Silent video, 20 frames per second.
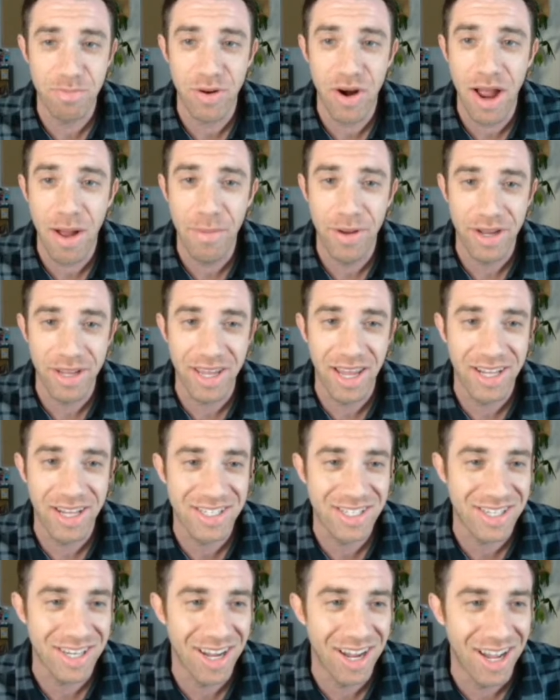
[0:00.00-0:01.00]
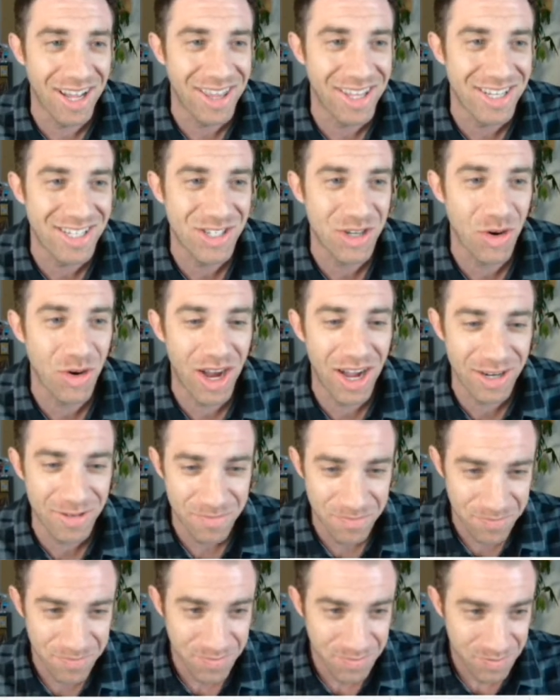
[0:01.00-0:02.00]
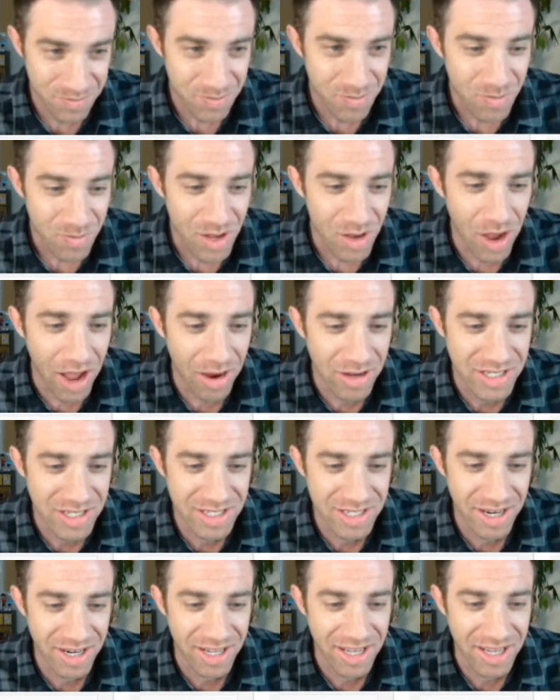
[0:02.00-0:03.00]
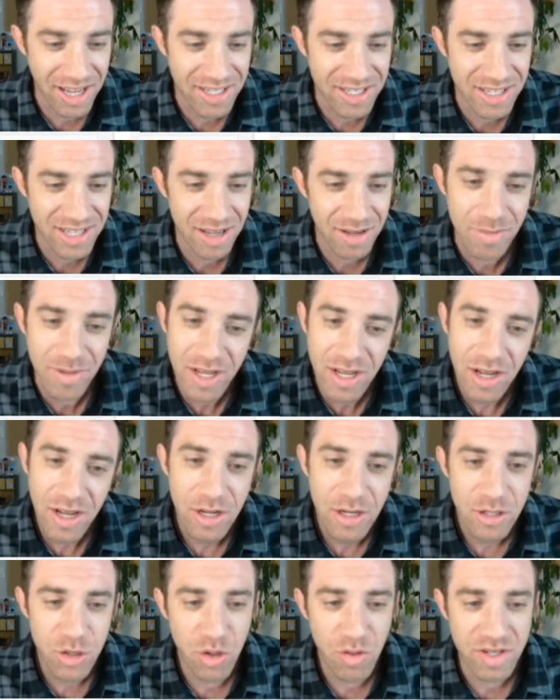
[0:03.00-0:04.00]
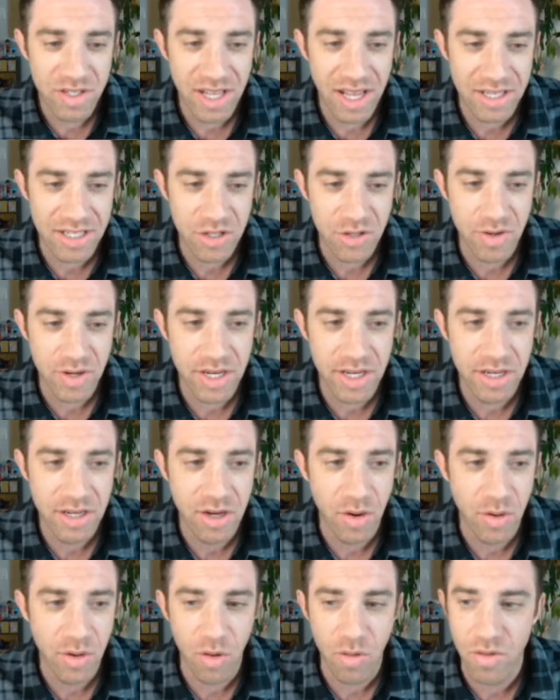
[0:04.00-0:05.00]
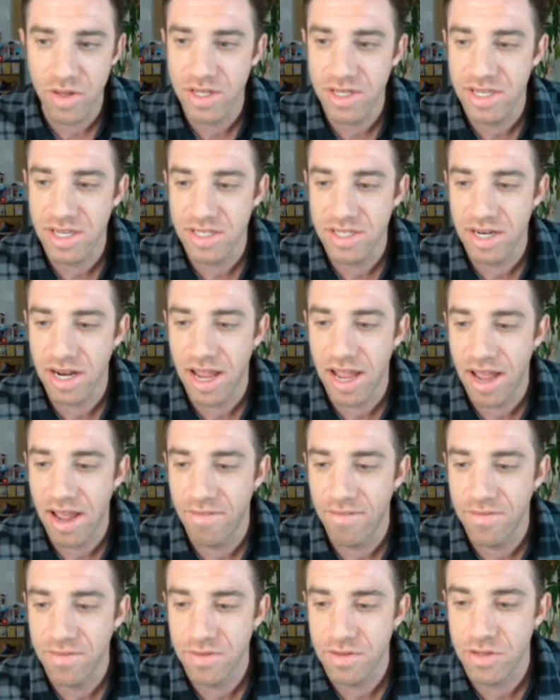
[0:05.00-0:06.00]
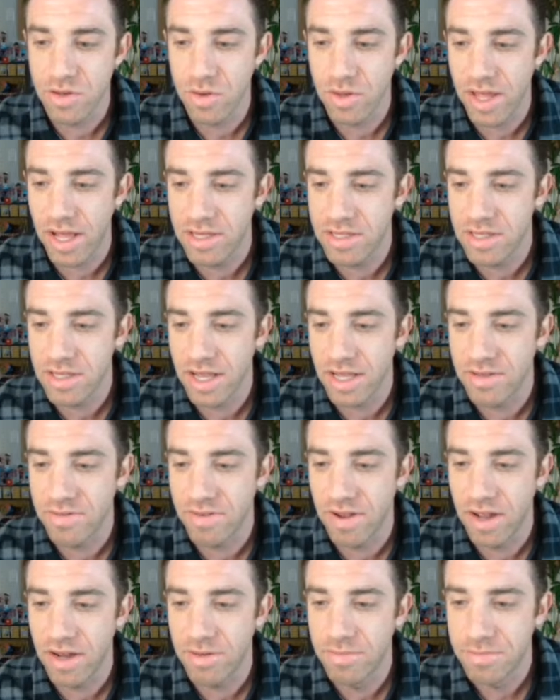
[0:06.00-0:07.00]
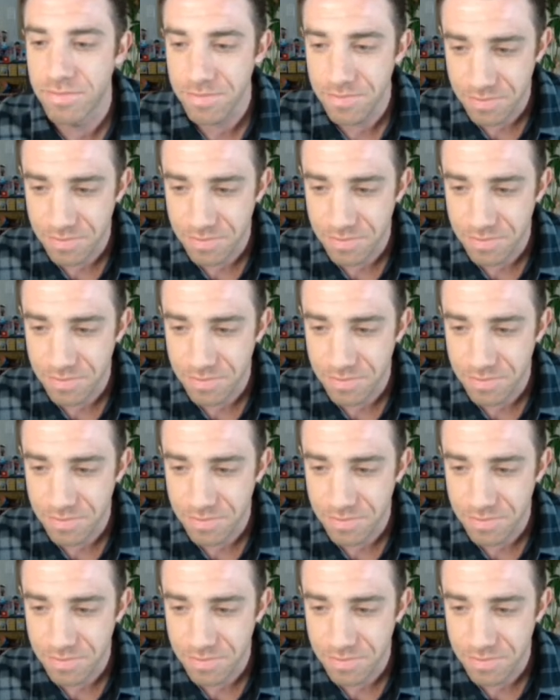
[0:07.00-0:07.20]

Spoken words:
prop against this squad. How's he done against them? 2 of his last 3 going over the 6.5. So that's fine.